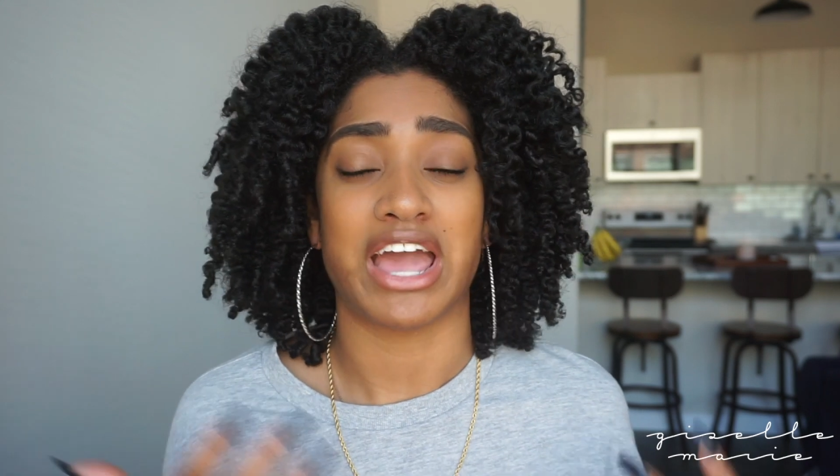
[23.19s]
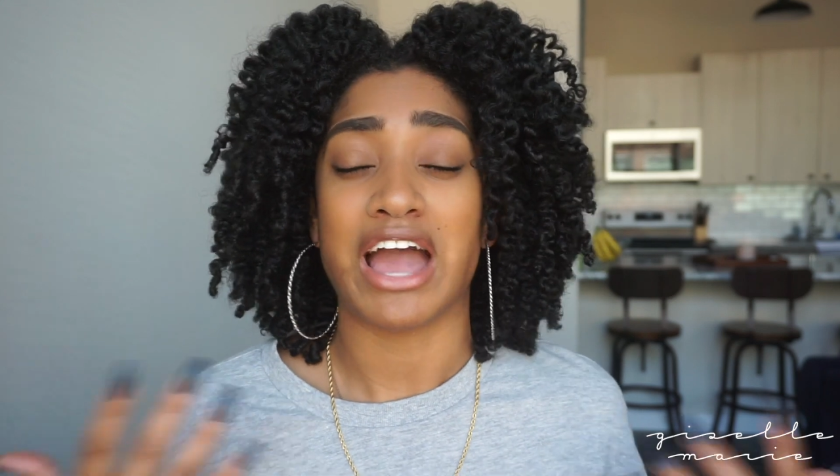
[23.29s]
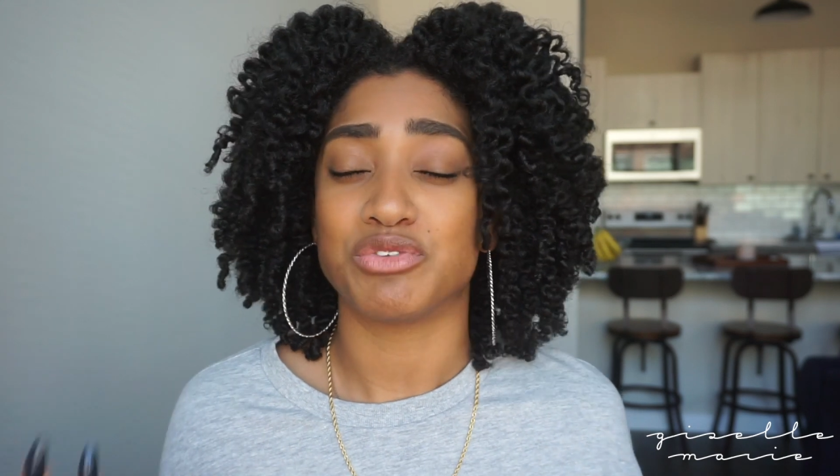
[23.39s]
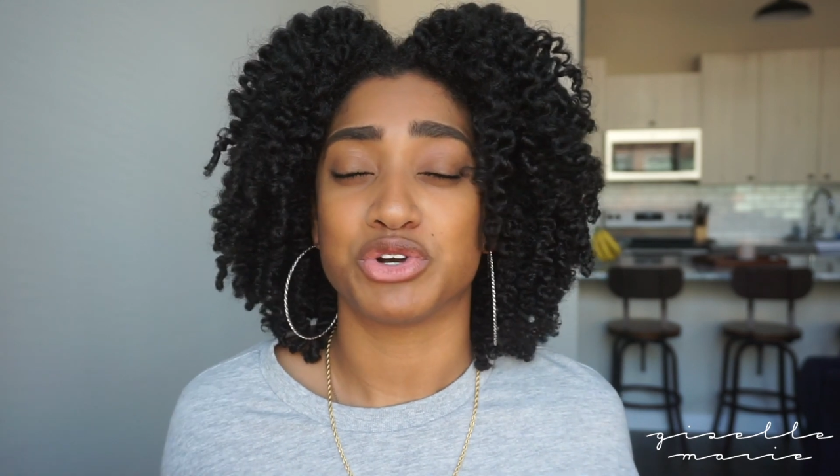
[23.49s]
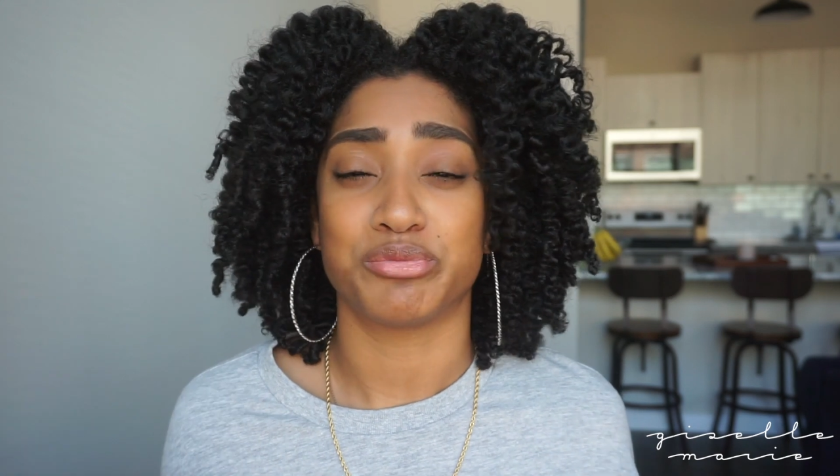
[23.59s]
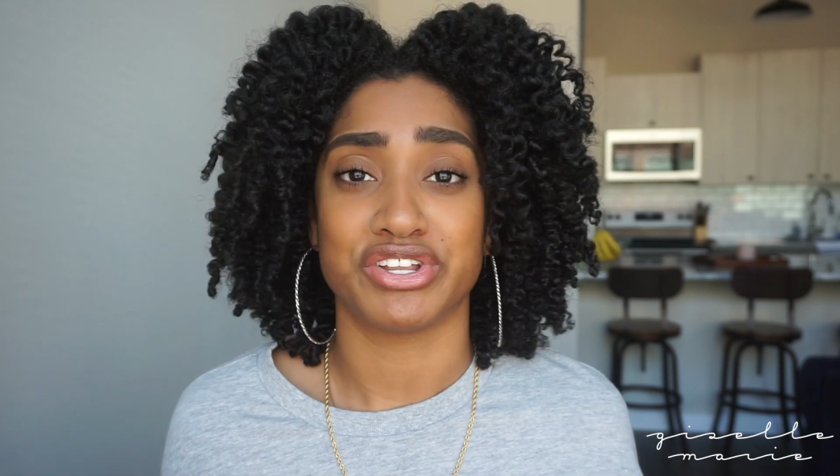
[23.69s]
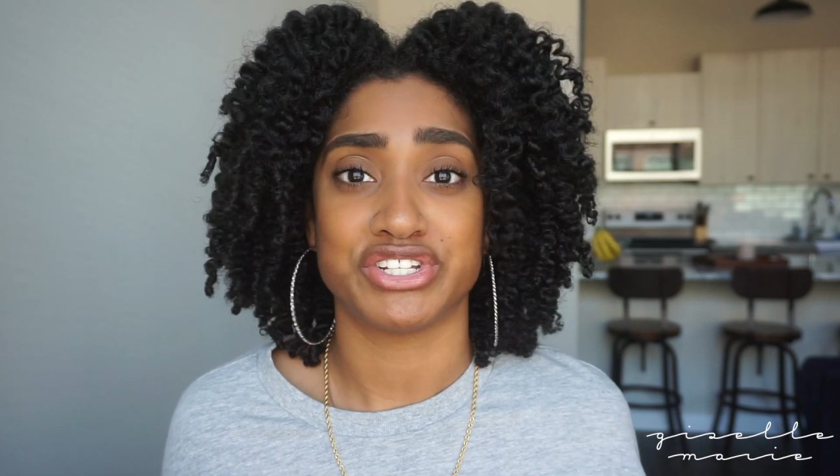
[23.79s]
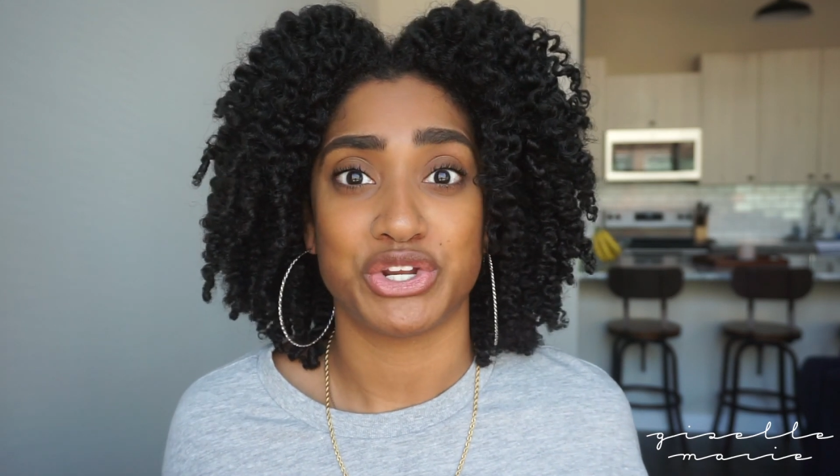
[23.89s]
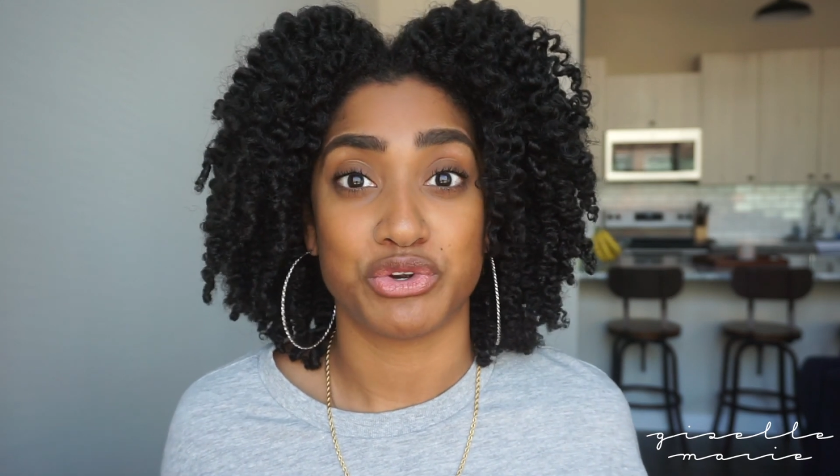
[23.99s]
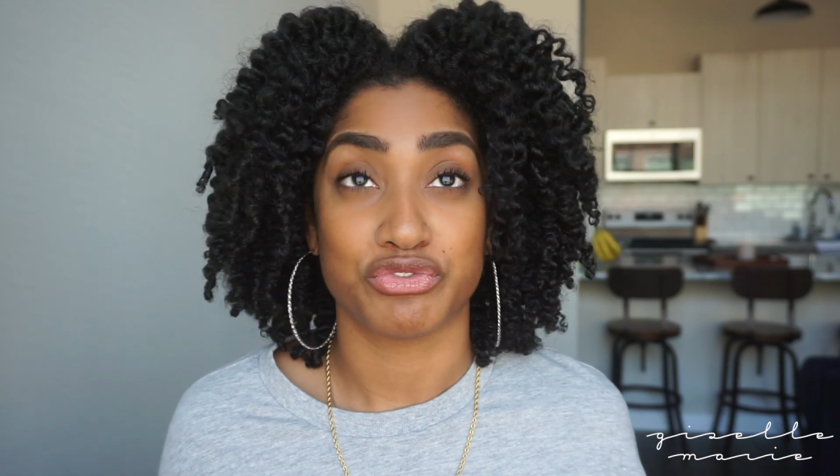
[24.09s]
I have one on my
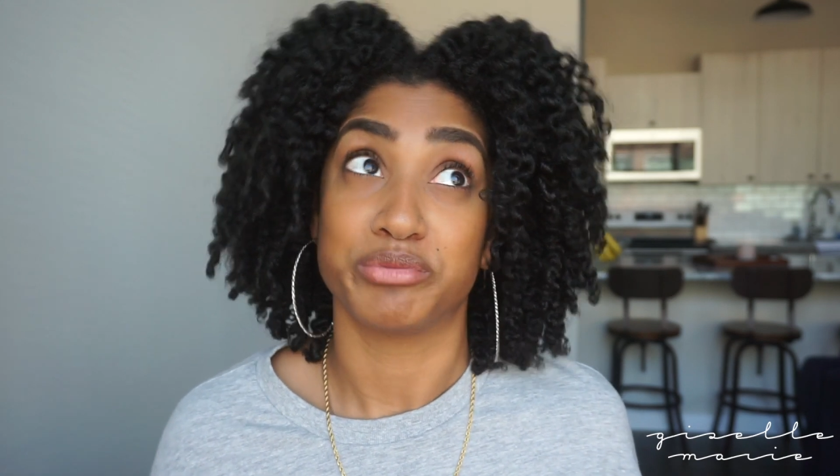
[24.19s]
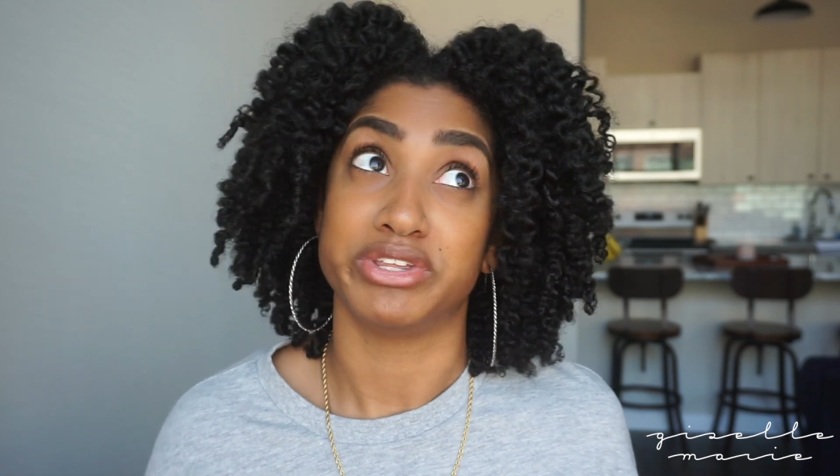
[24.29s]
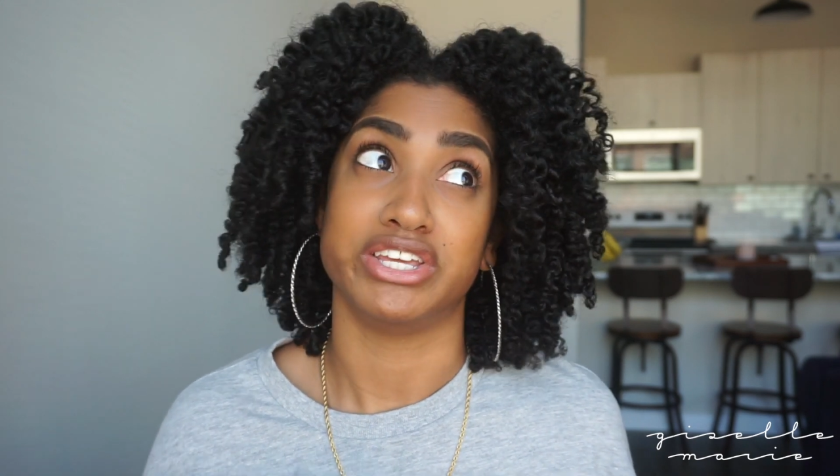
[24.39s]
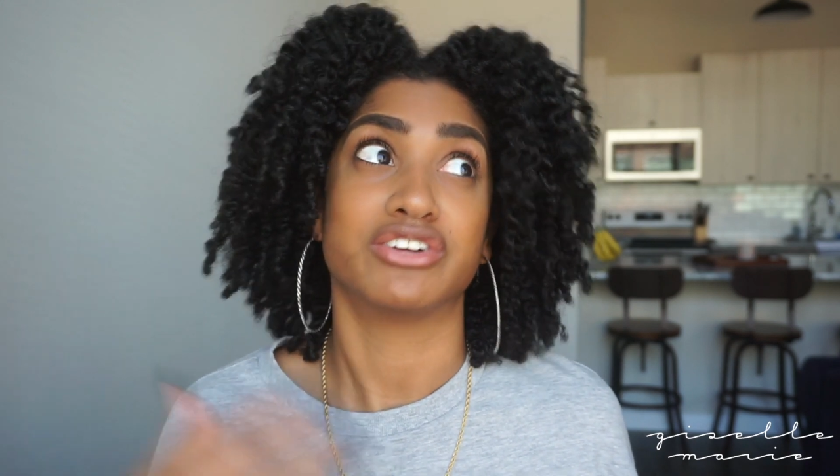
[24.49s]
channel from